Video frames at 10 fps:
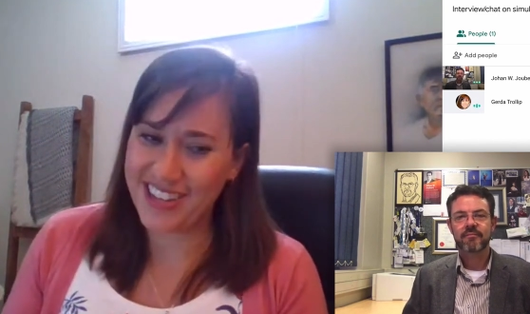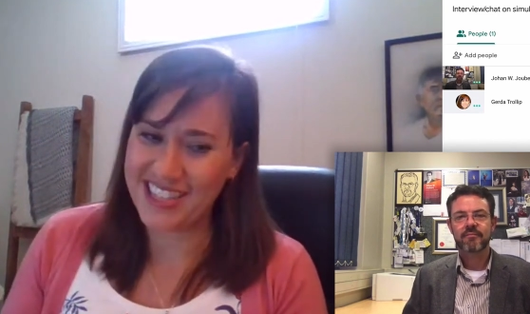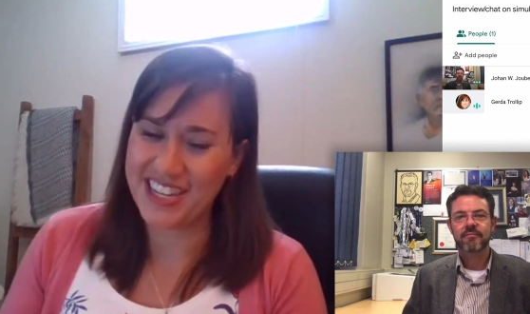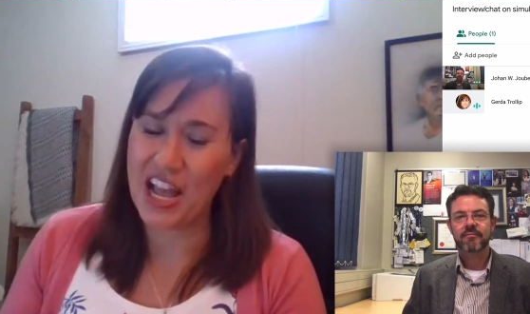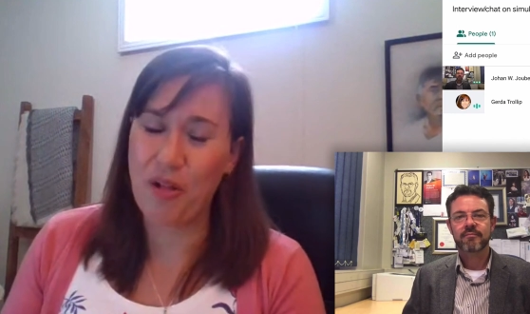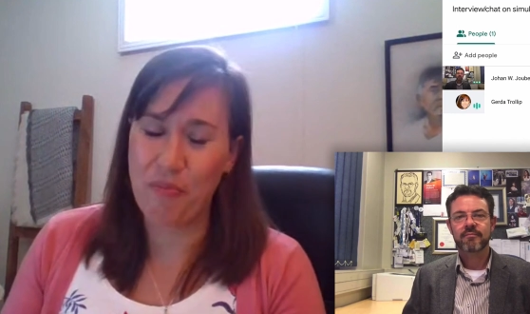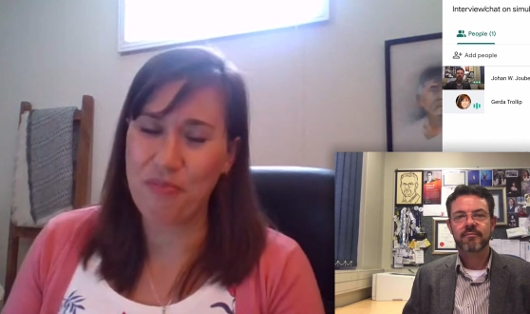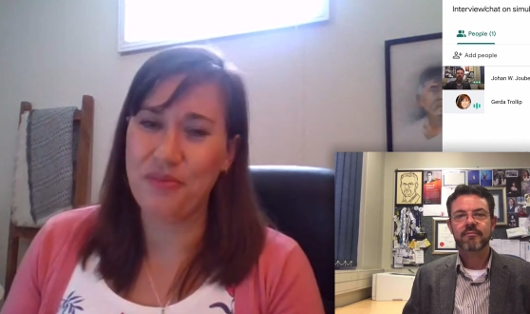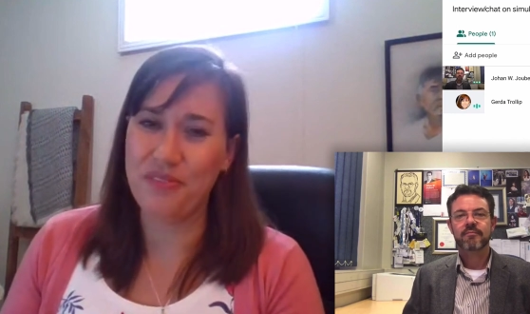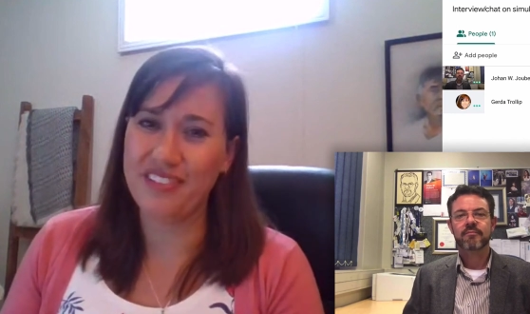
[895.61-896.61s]
Speaker 1: doesn't help
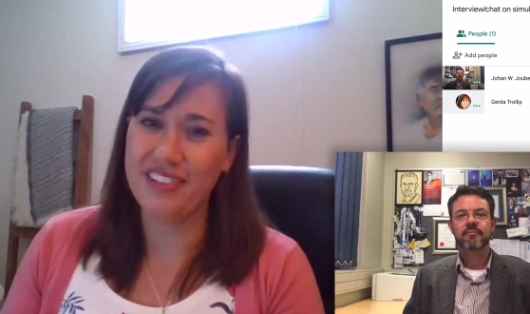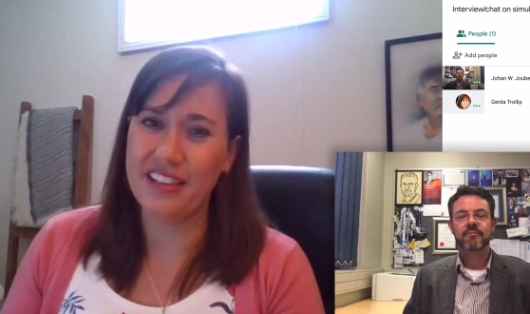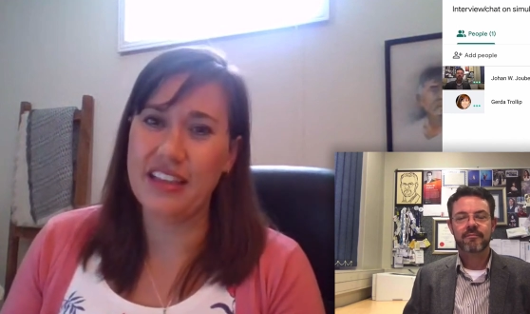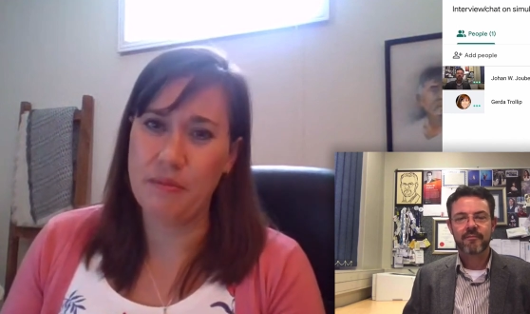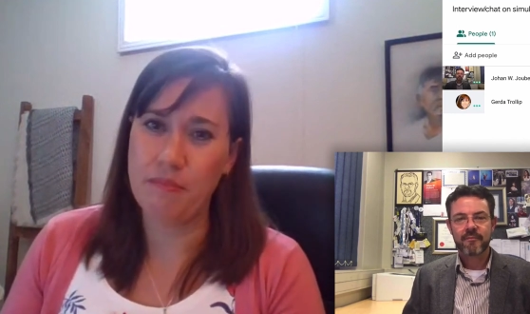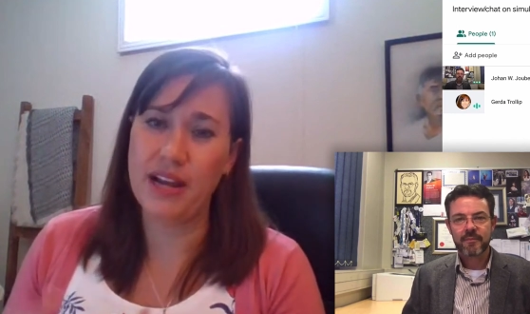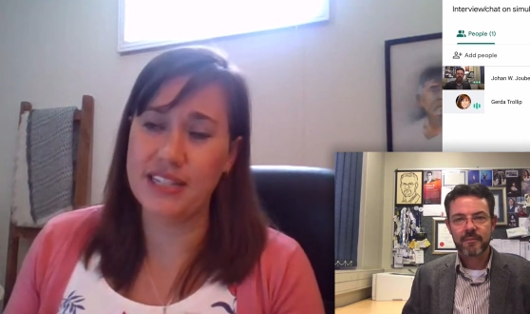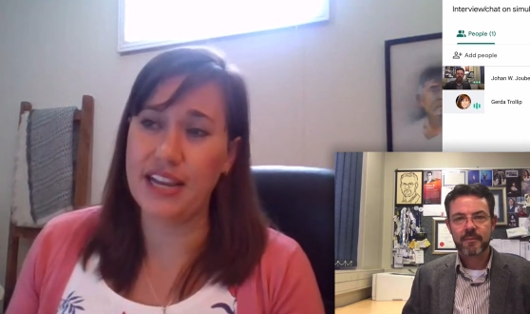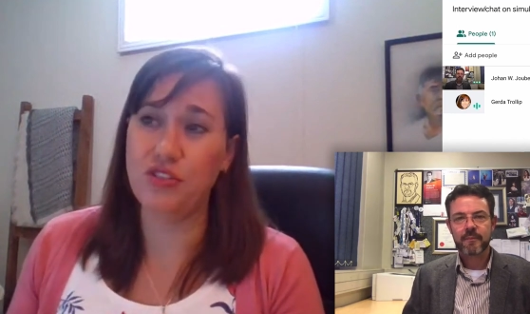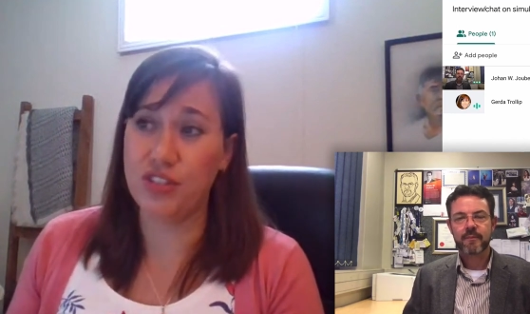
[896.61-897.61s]
in my
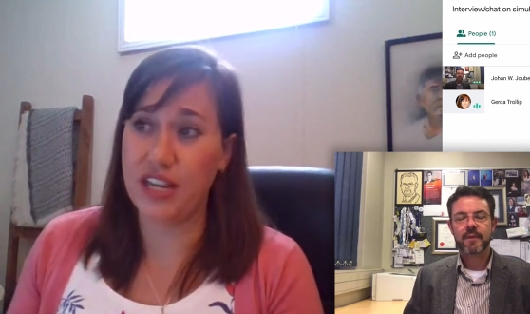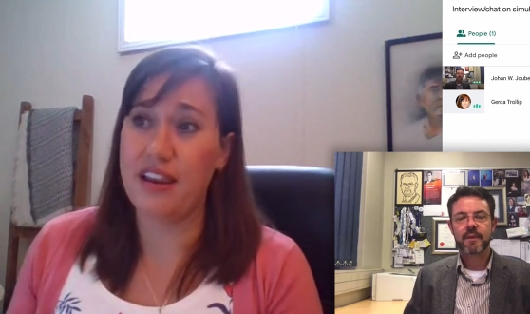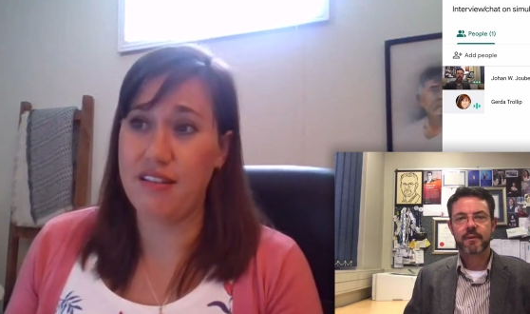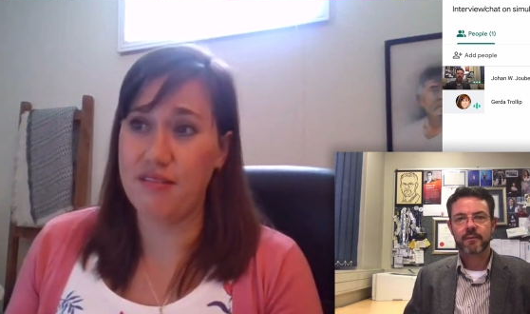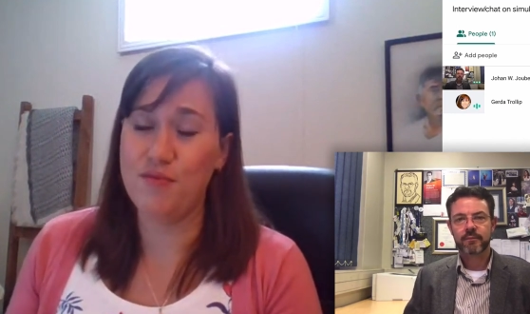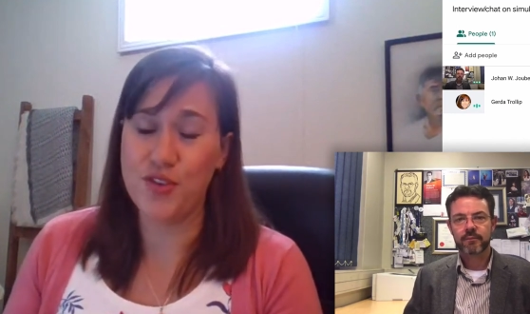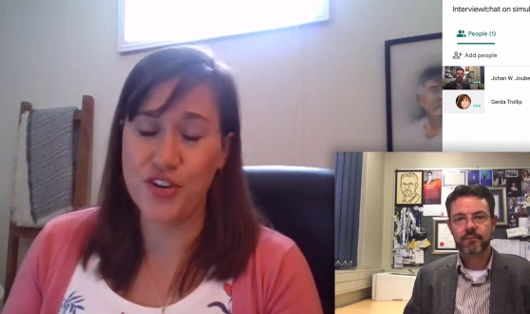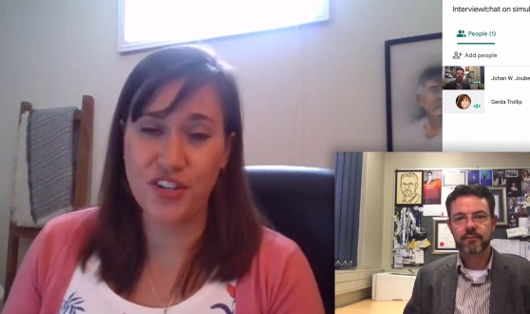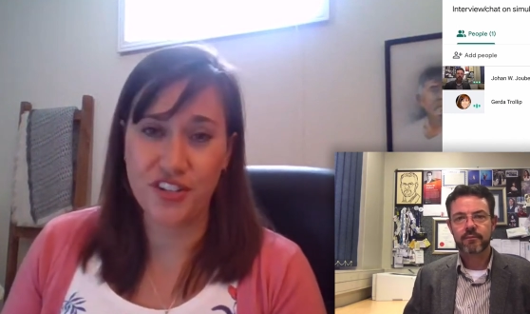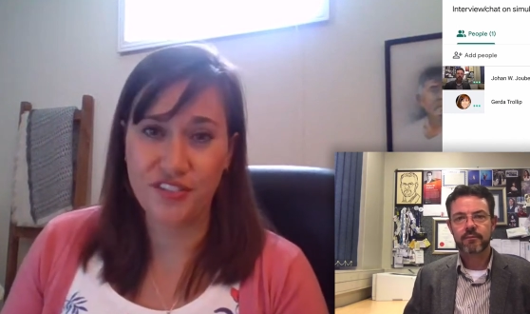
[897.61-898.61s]
day to day
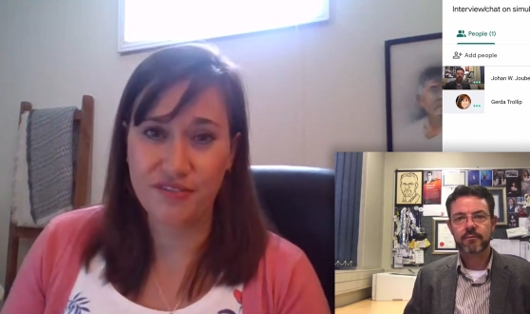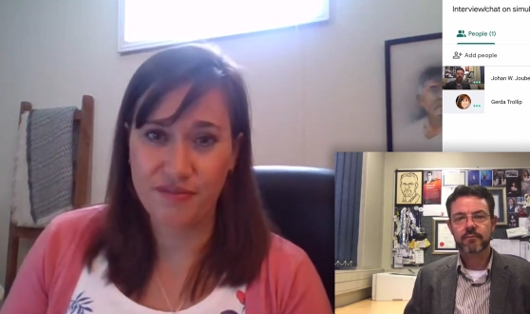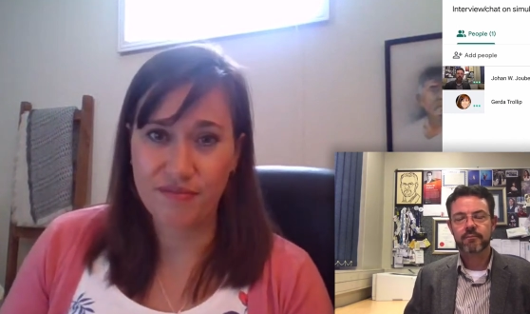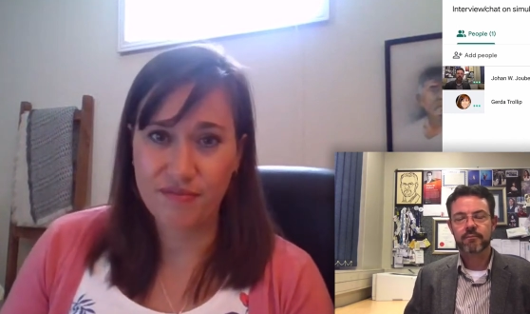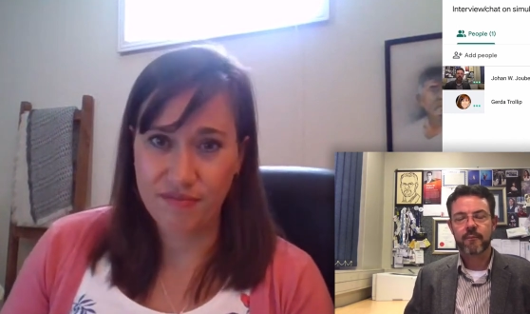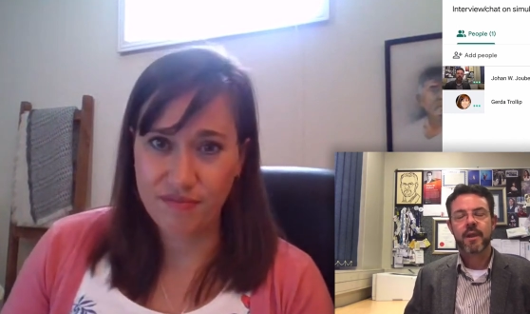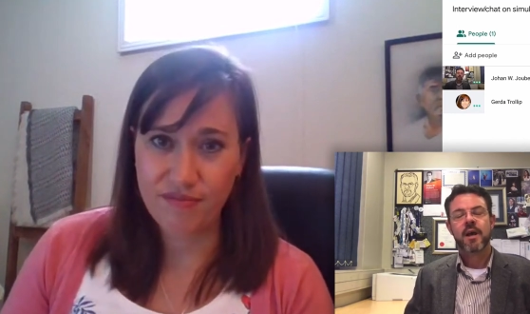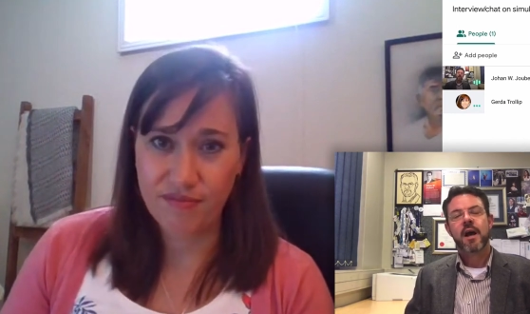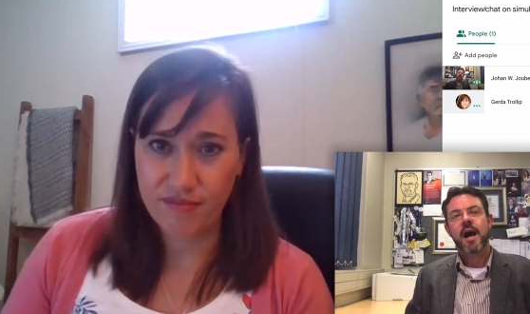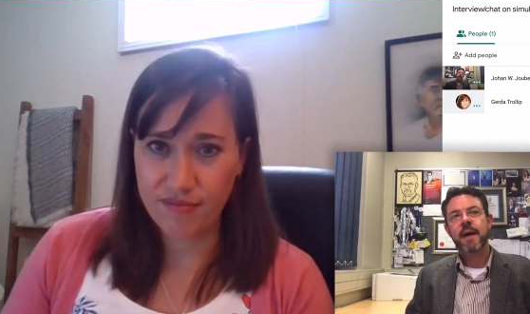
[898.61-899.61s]
work.
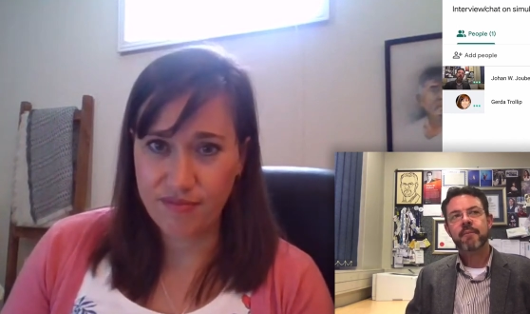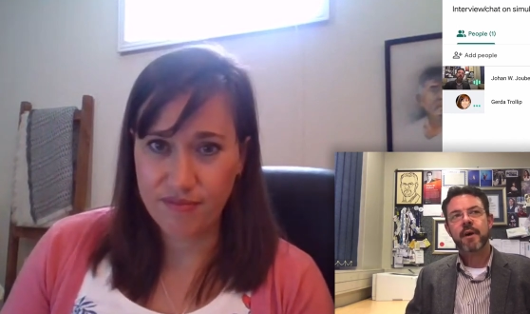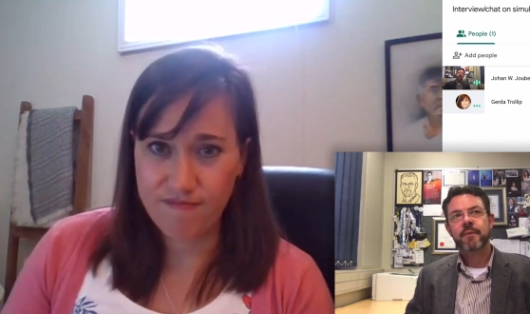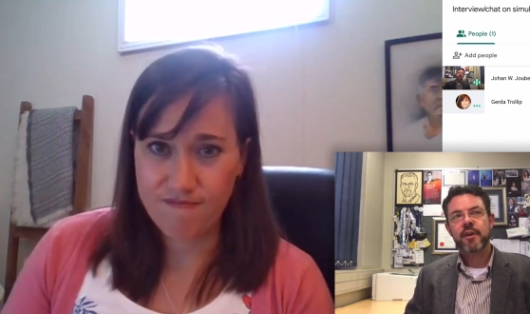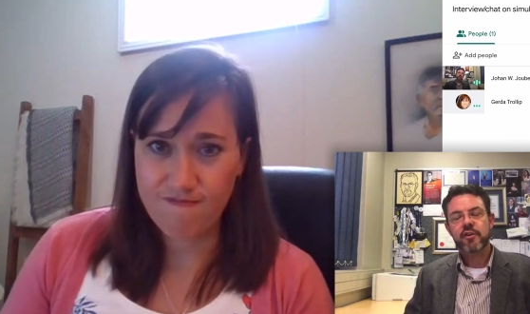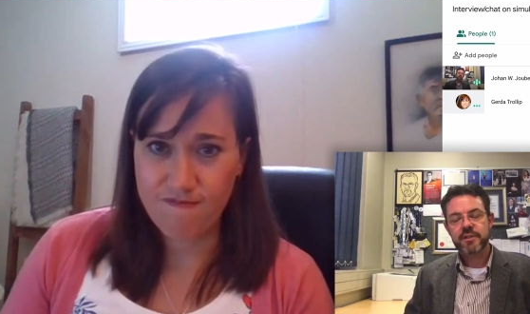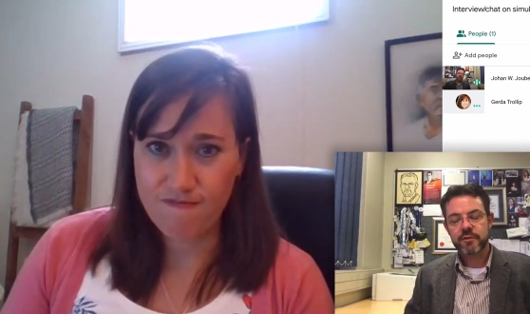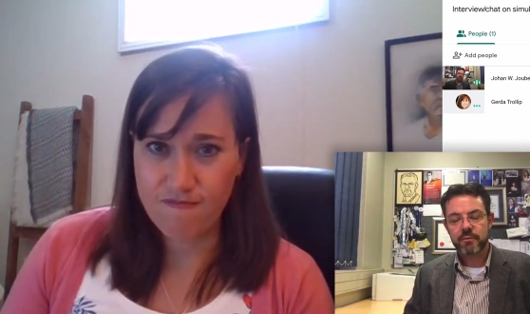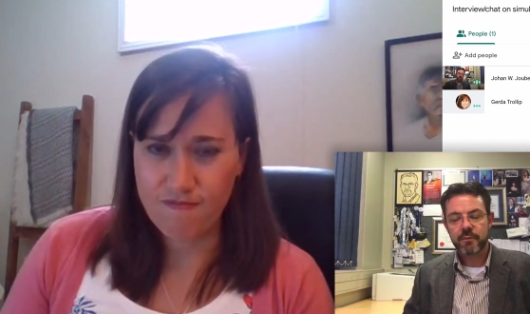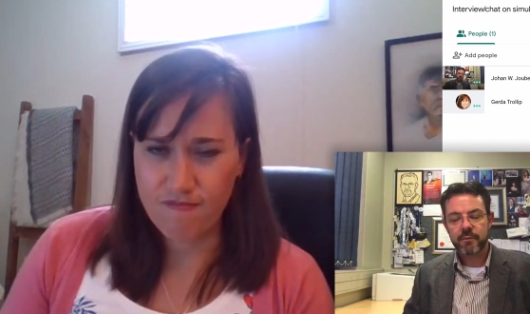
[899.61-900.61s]
I'm, I'm
Speaker 2: curious,
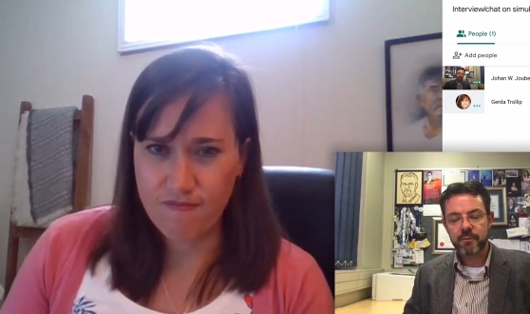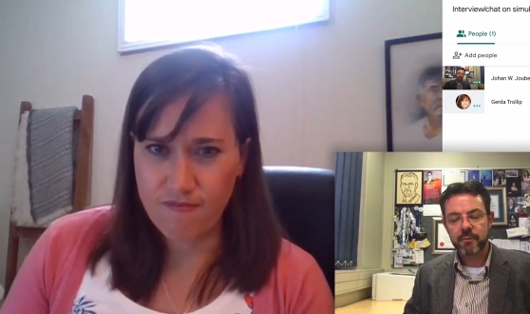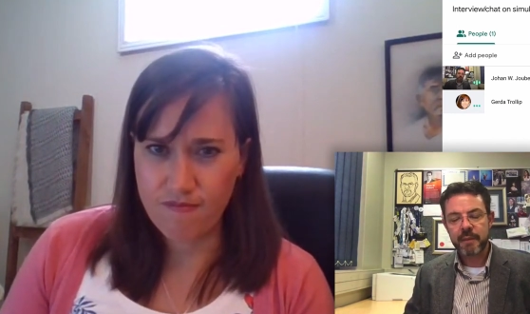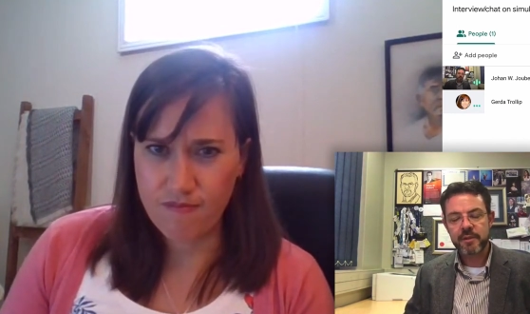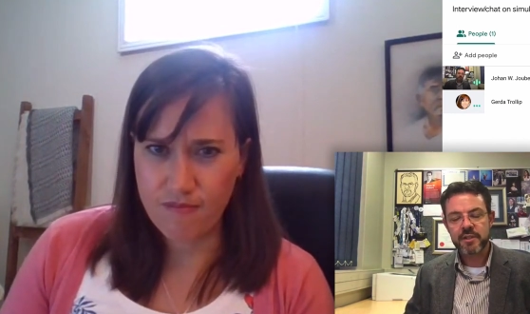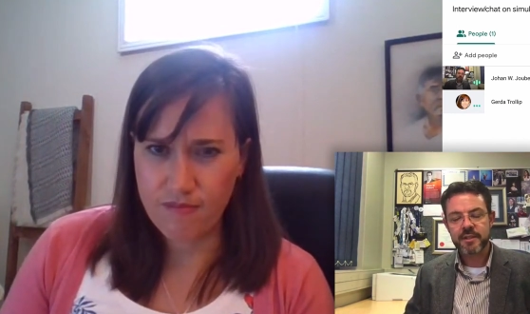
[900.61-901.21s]
maybe just